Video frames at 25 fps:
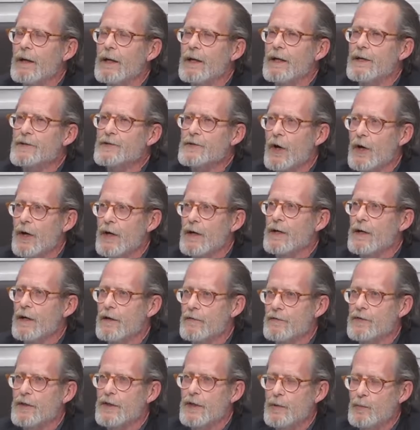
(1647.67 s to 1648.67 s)
It's hard
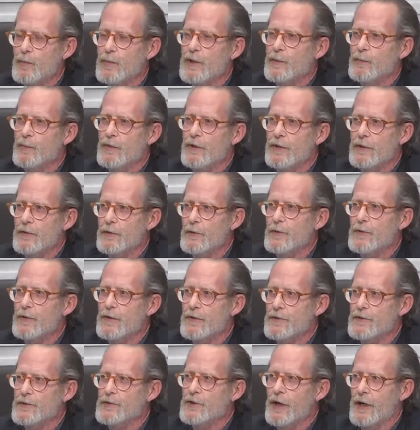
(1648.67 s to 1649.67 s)
enough to get people to do
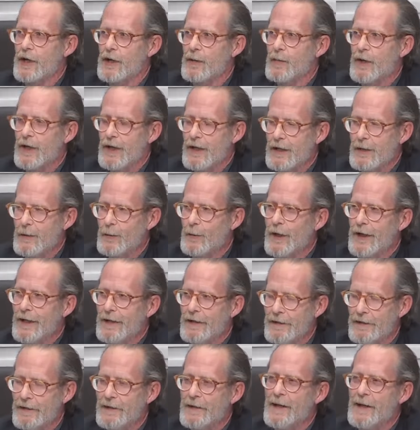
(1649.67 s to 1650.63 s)
this job anyway,